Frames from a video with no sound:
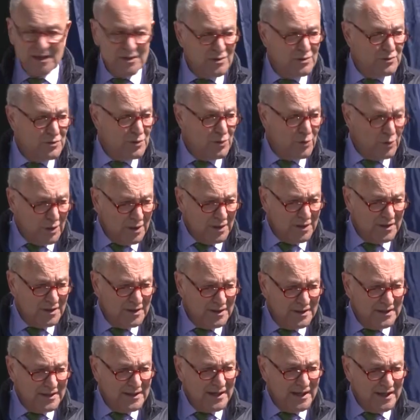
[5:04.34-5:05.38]
New York
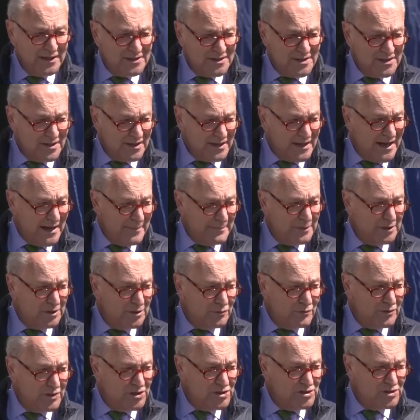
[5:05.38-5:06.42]
and to the capital
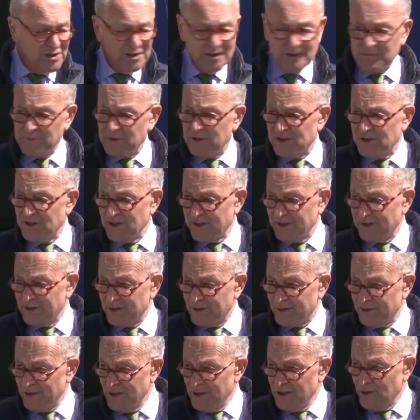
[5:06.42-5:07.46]
region in
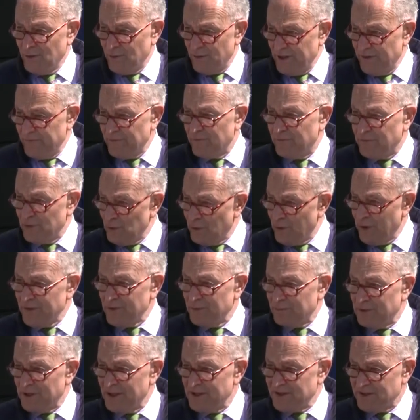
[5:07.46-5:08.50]
particular. We have a few other
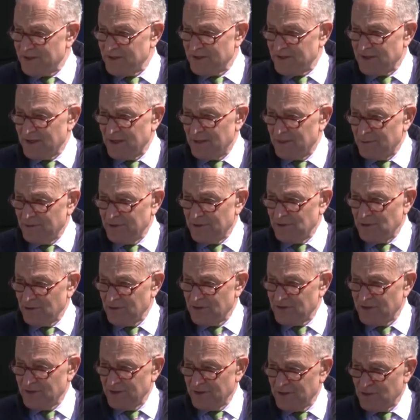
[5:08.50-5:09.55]
places that are
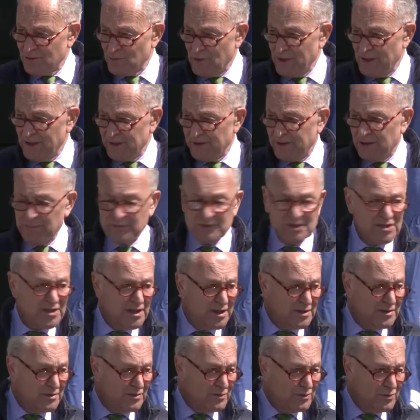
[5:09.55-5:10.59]
interested as well in
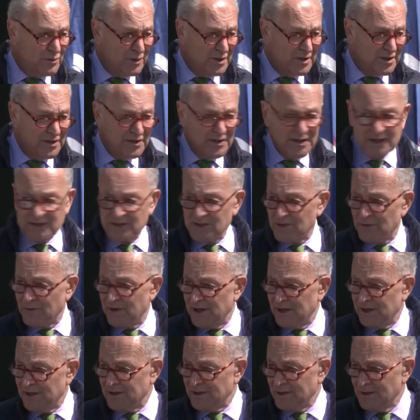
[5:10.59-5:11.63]
upstate New York, and that's
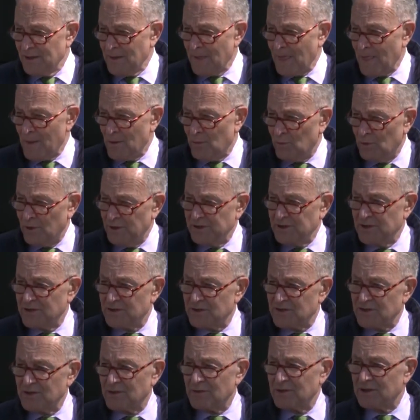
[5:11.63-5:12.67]
great. One near
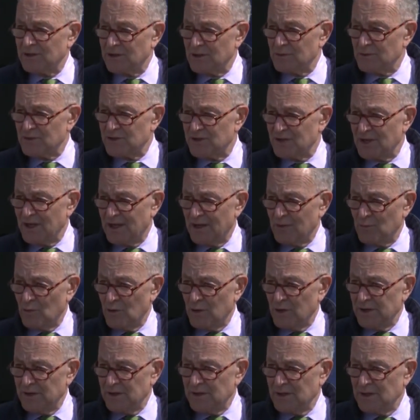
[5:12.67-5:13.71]
Syracuse and
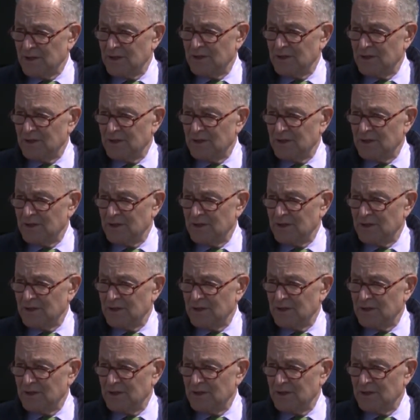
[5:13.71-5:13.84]
one